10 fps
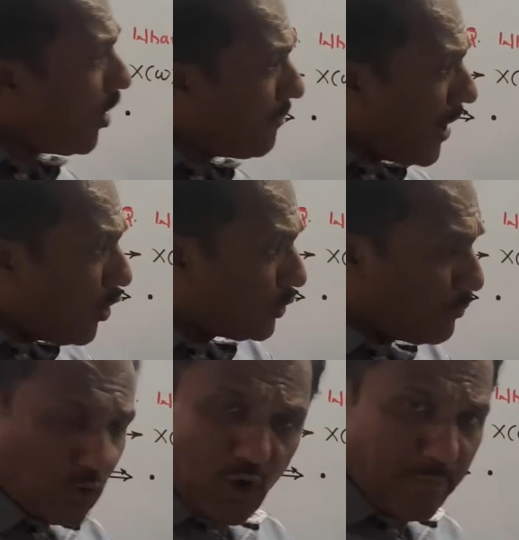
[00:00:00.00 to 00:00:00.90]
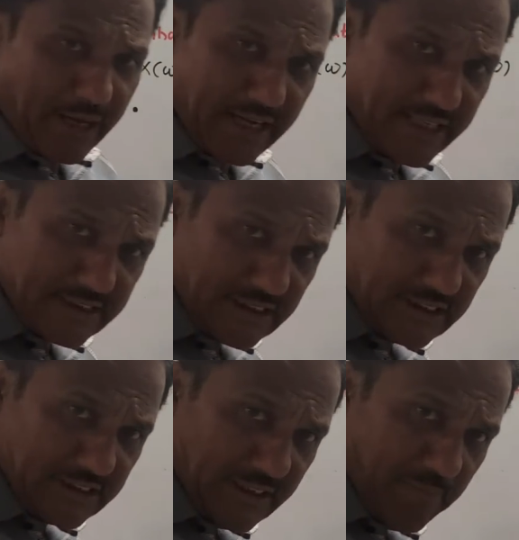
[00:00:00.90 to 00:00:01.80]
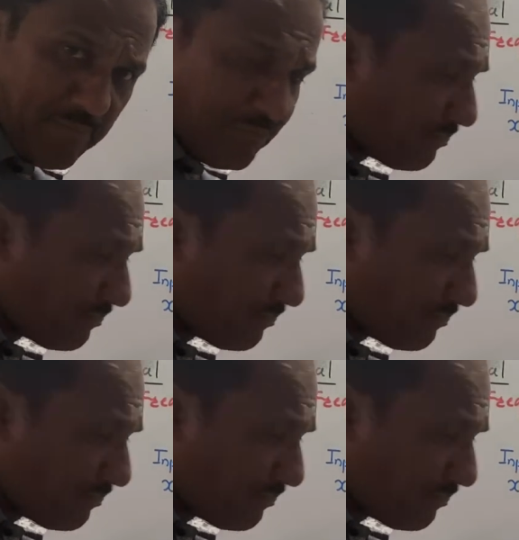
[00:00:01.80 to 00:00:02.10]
of output of any system